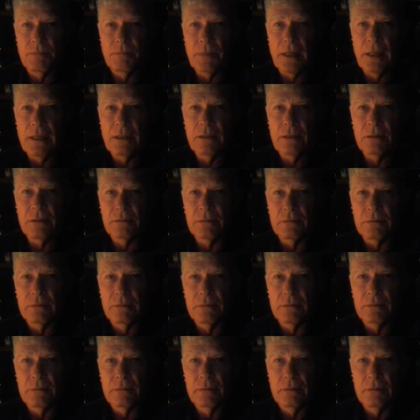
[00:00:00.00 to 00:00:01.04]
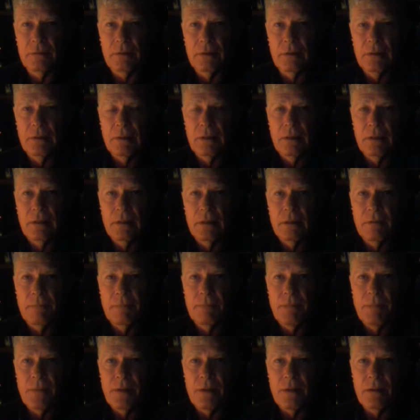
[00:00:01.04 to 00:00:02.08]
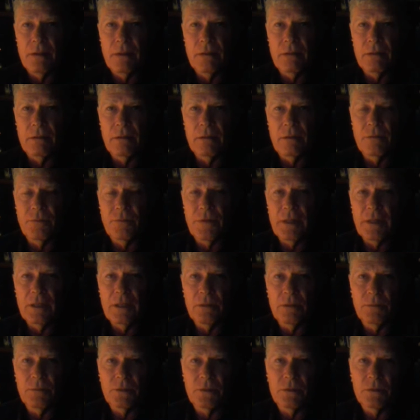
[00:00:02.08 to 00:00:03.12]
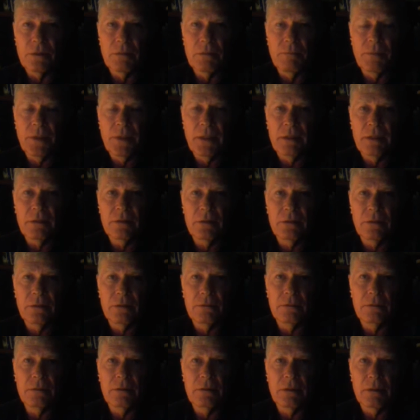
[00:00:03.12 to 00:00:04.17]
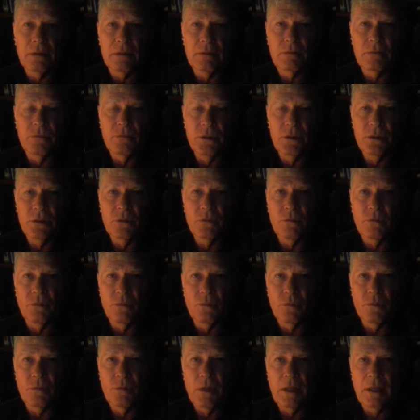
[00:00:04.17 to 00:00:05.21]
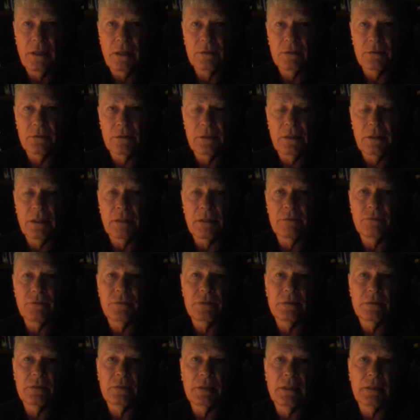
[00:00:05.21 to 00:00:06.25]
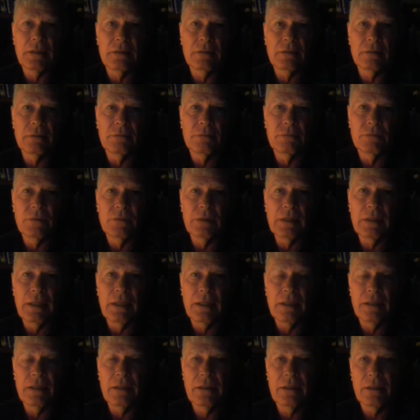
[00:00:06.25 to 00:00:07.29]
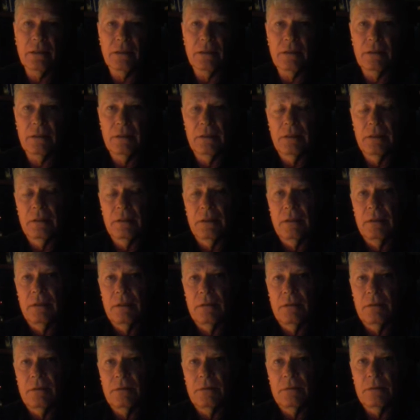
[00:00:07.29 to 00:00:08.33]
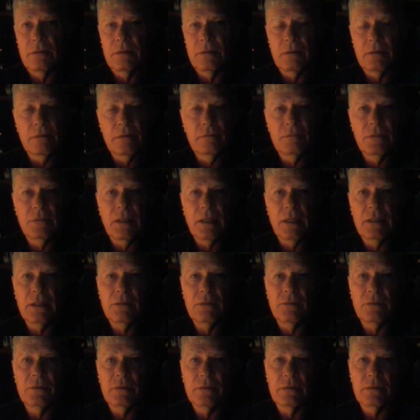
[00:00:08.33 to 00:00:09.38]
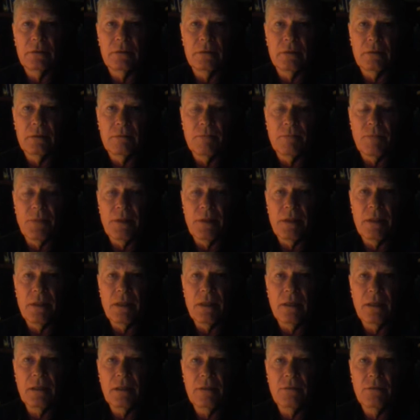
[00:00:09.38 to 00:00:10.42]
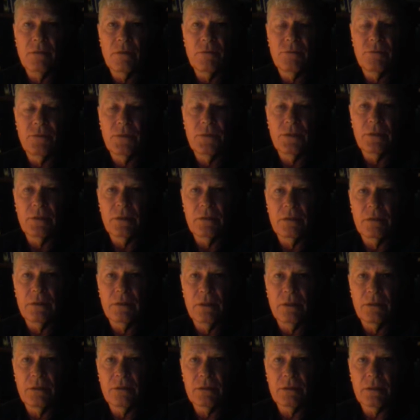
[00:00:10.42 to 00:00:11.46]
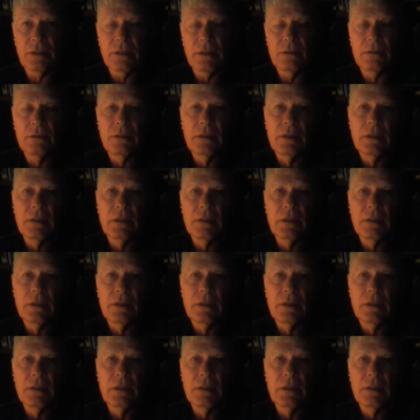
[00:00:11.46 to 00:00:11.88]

bioavailable compared to real wild stuff that we had here not even a few hundred years ago.